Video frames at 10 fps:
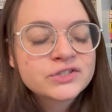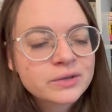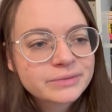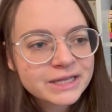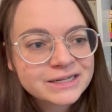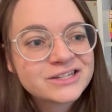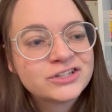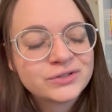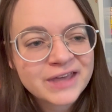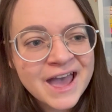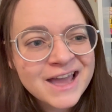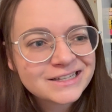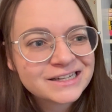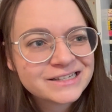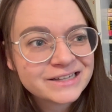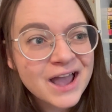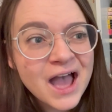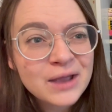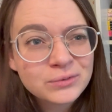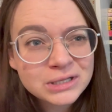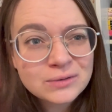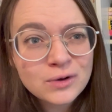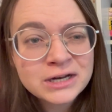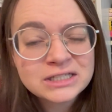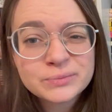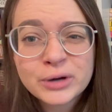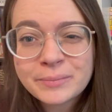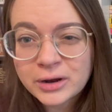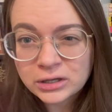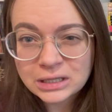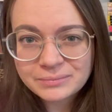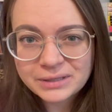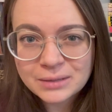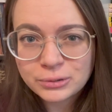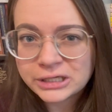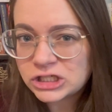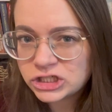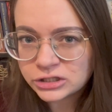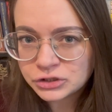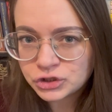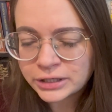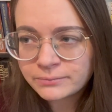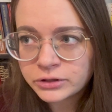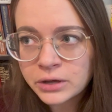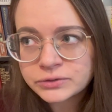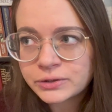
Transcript: So I'm planning to do that. And yeah, I really want it to primarily be a pretty chill trip though.